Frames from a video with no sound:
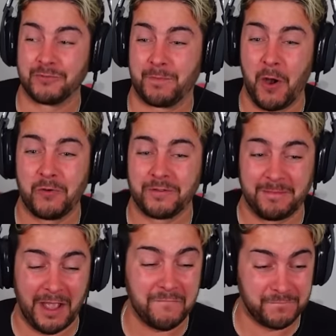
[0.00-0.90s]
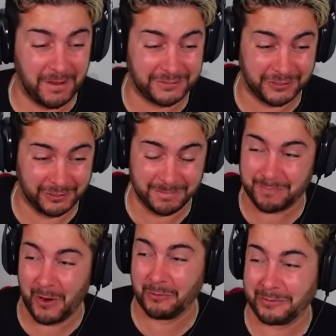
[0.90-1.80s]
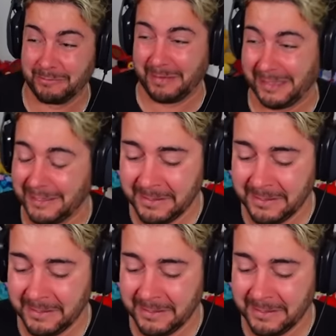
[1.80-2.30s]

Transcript: has broken me, officially broken me.